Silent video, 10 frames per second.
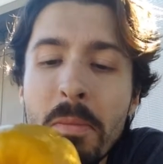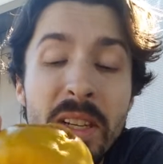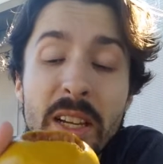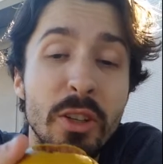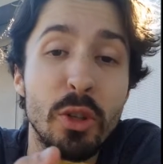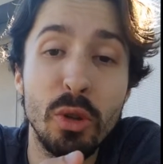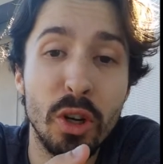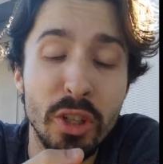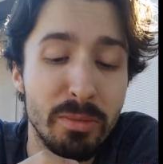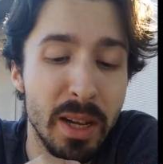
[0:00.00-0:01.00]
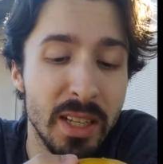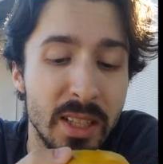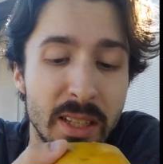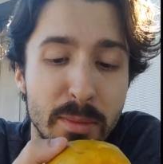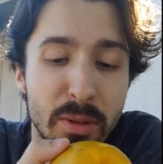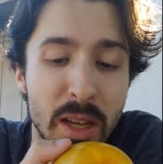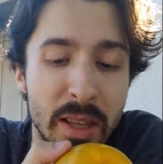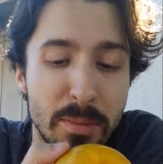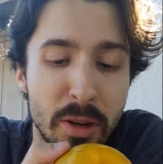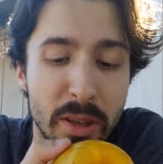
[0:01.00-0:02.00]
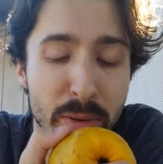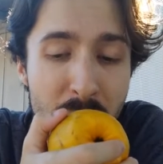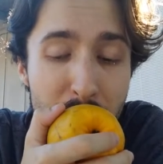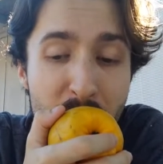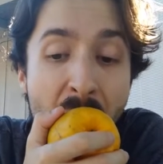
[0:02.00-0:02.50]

Taking too large of bites. That's part of the problem.